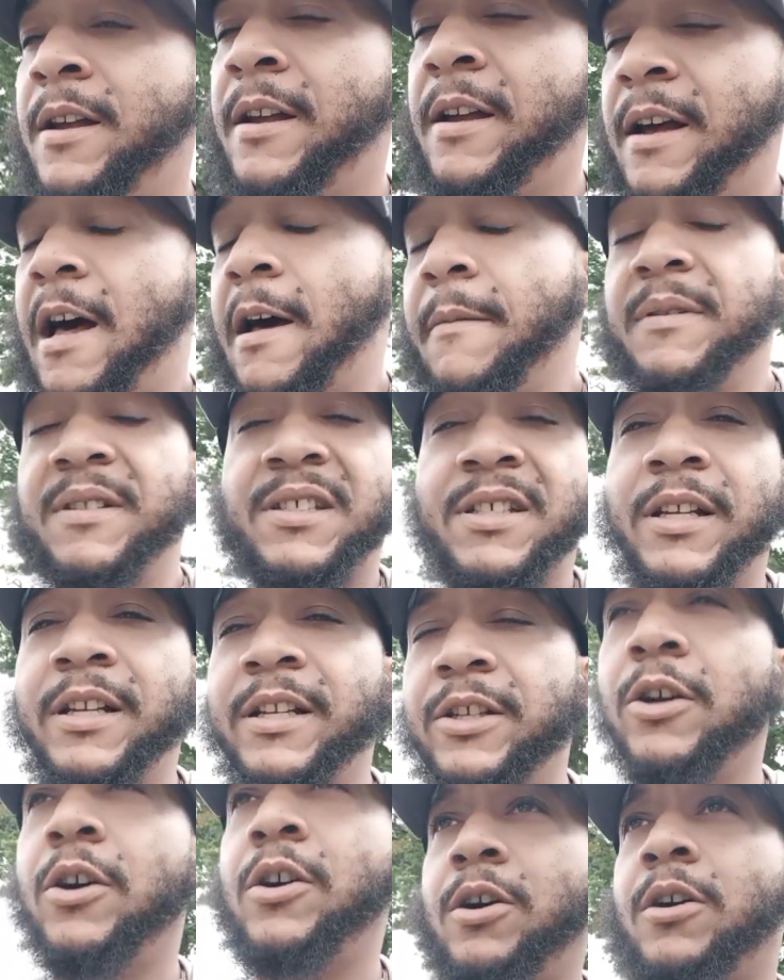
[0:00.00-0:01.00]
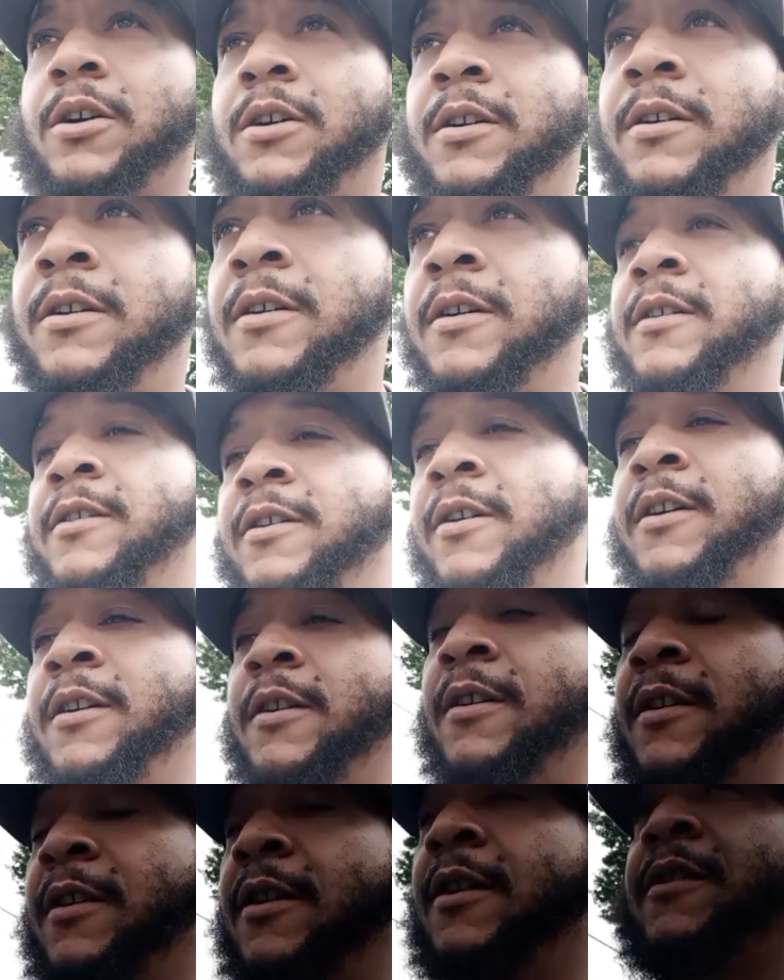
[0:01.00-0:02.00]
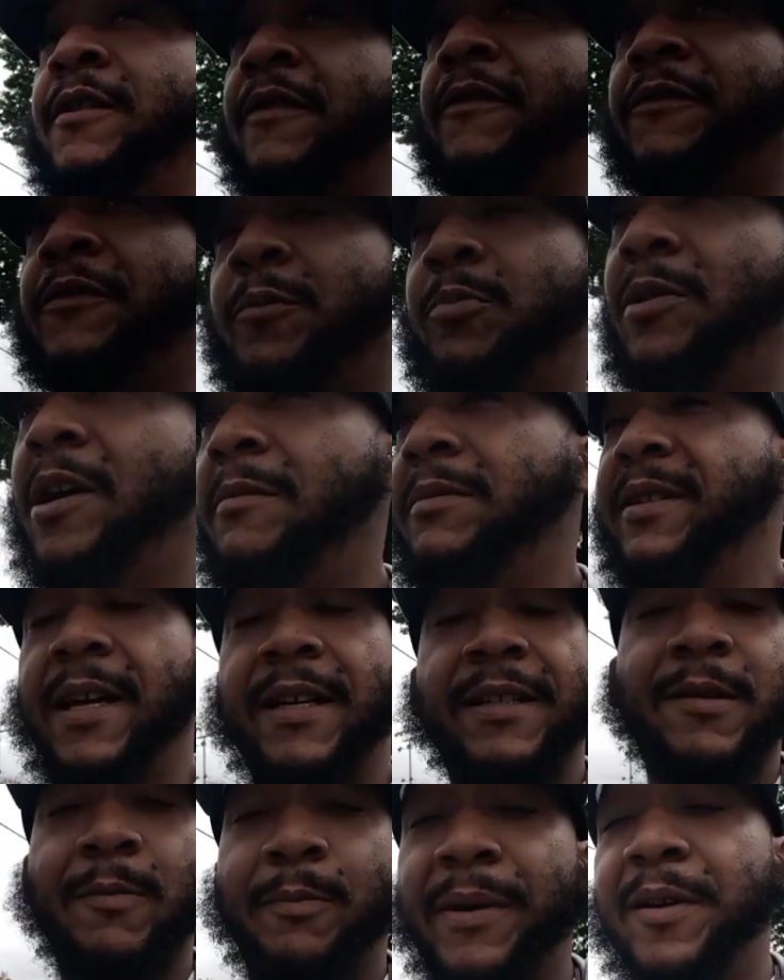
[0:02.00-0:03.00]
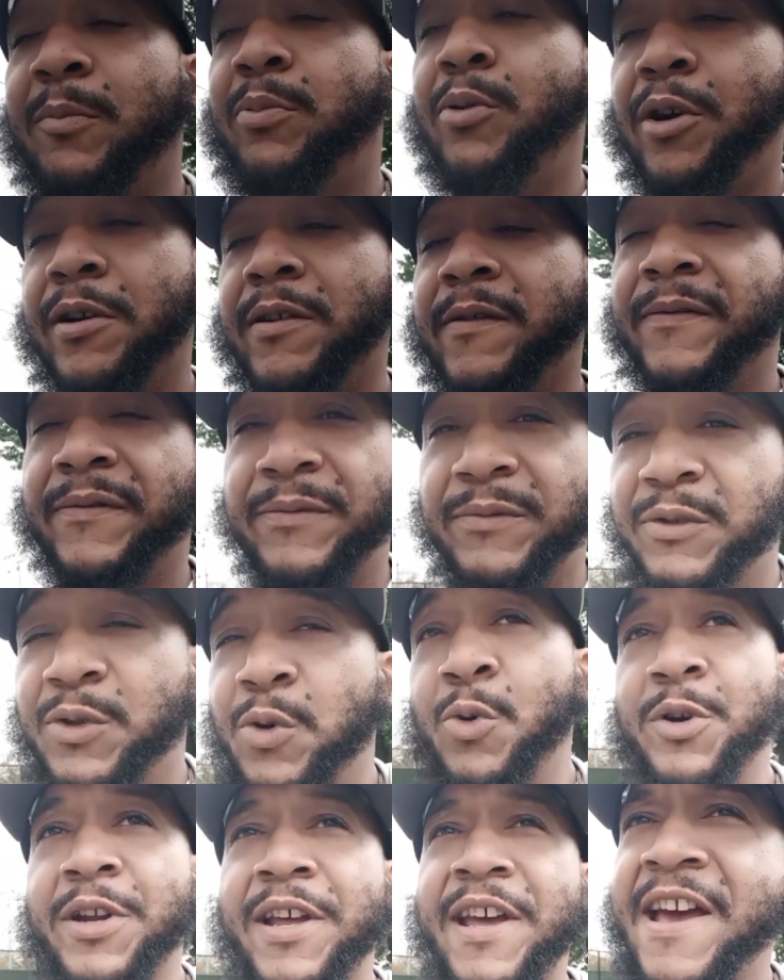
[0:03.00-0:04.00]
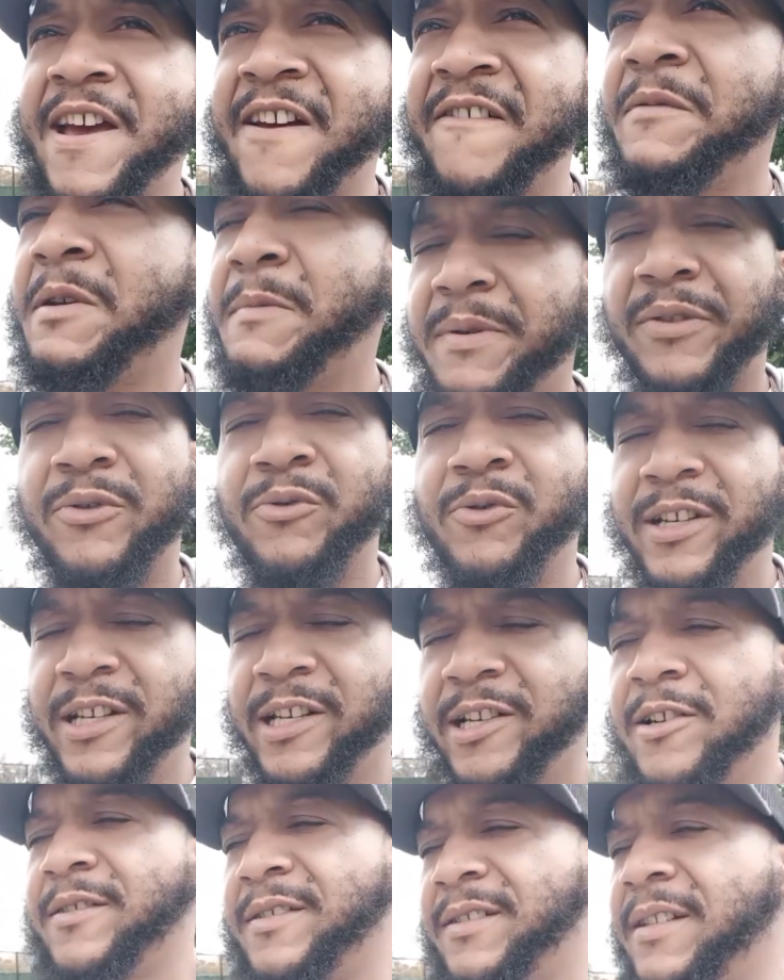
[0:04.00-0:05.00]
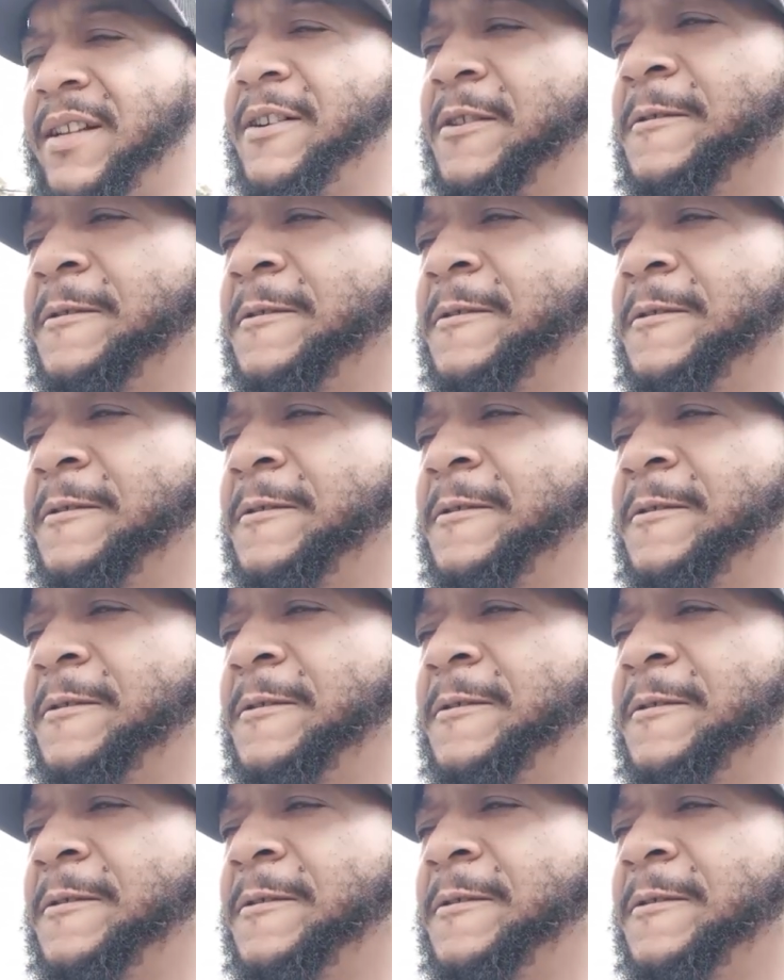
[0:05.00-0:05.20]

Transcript: I've been telling y'all for probably like the better part of 2.5, maybe 3 years now.